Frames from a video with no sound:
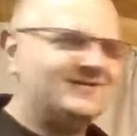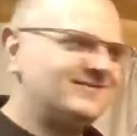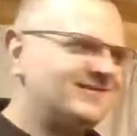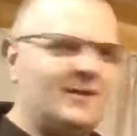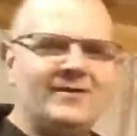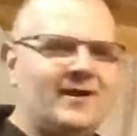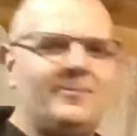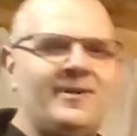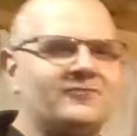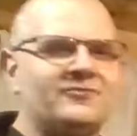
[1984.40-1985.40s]
it's not, not
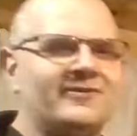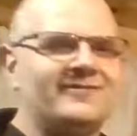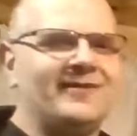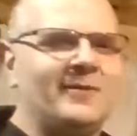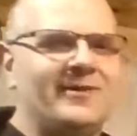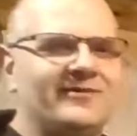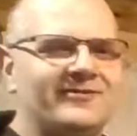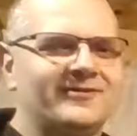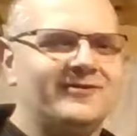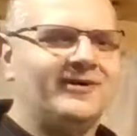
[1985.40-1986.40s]
a bad truck. It's not a bad
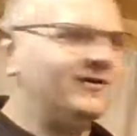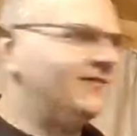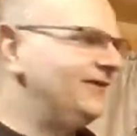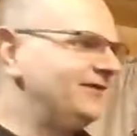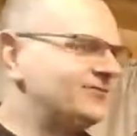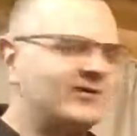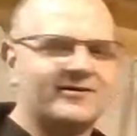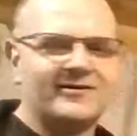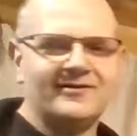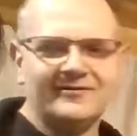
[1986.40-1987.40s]
truck at all. I love that
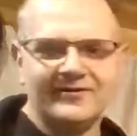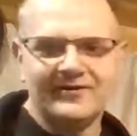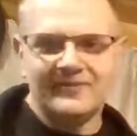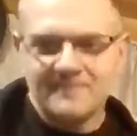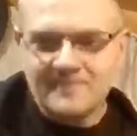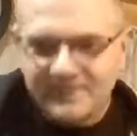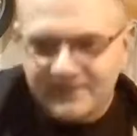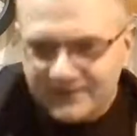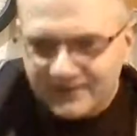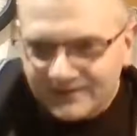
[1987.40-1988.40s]
truck. So
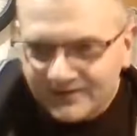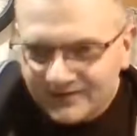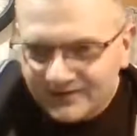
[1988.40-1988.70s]
see.